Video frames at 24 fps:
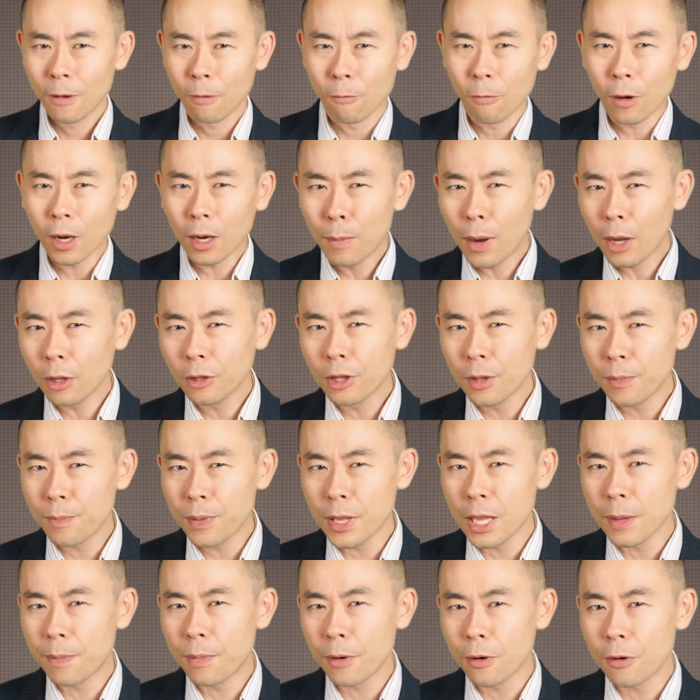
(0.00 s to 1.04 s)
What about the
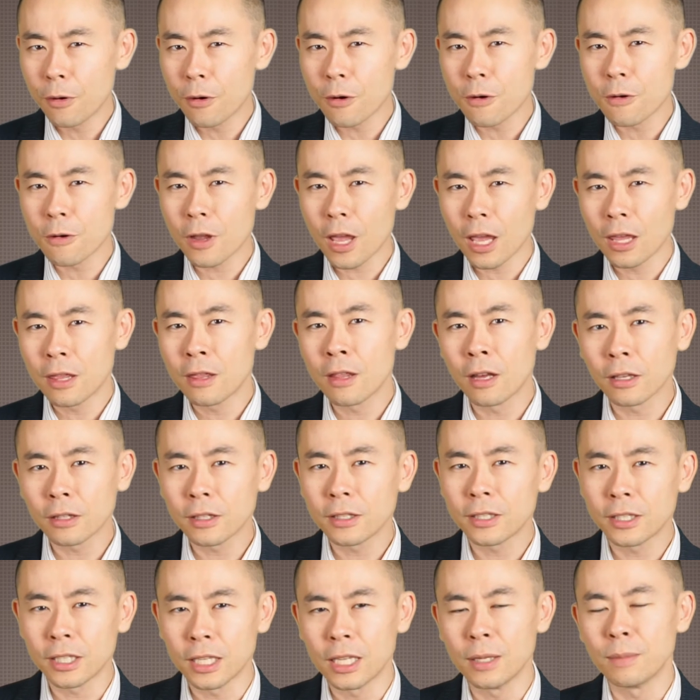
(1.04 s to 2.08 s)
people who cannot
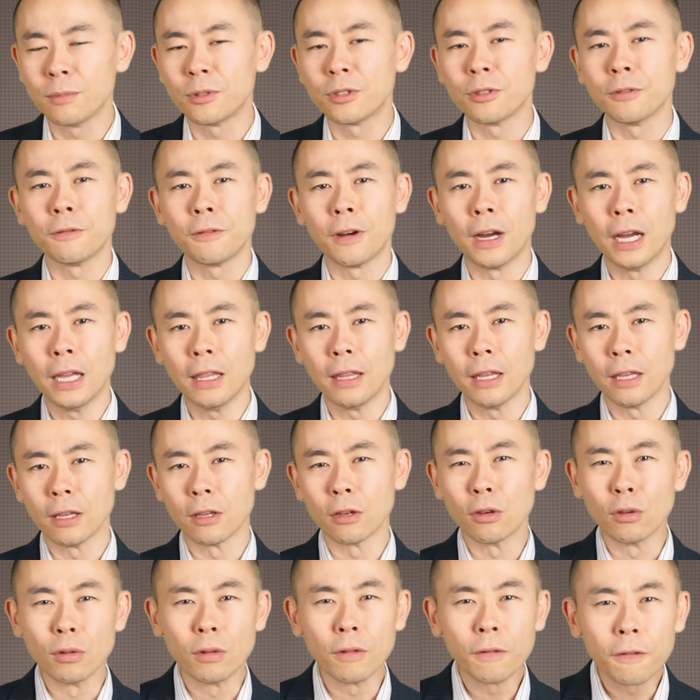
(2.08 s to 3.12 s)
seem to find a
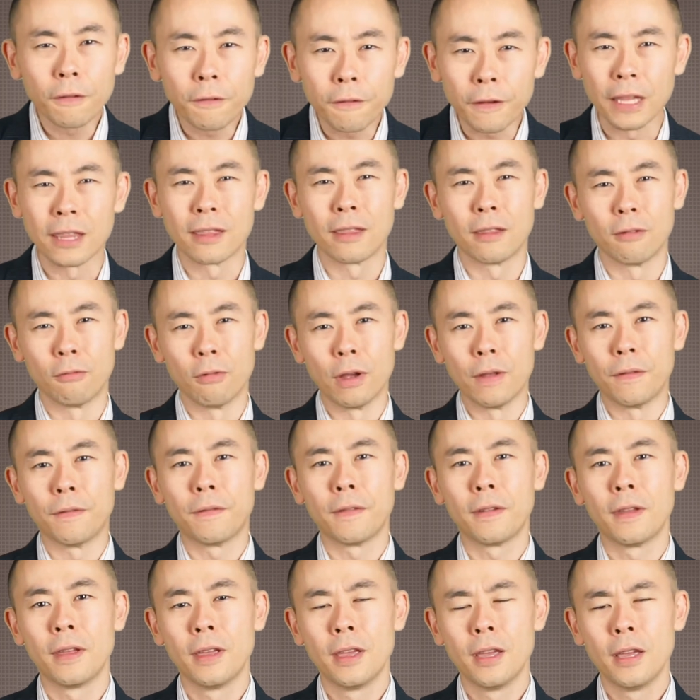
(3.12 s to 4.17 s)
good fit with
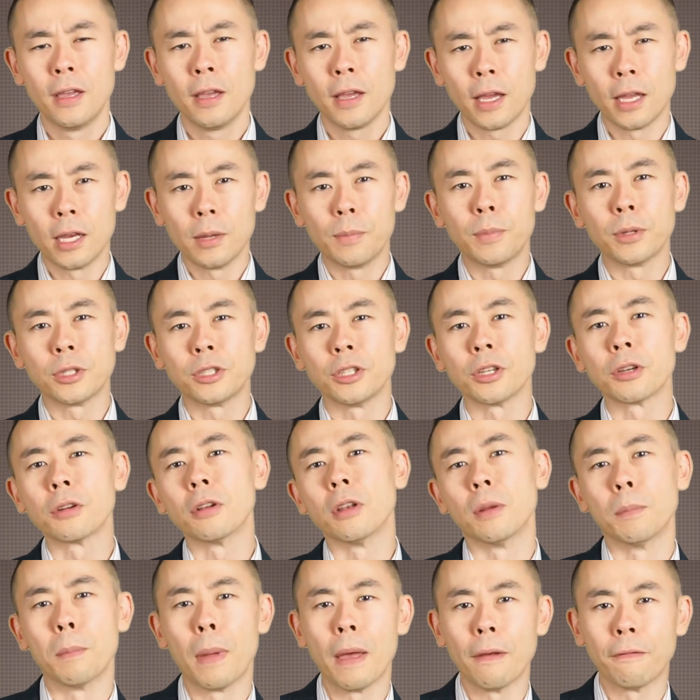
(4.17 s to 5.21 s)
any
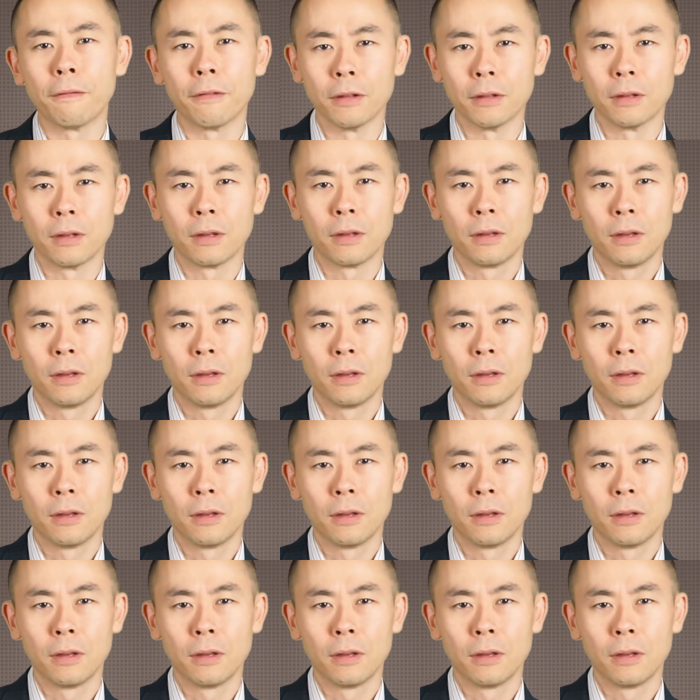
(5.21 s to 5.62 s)
particular method?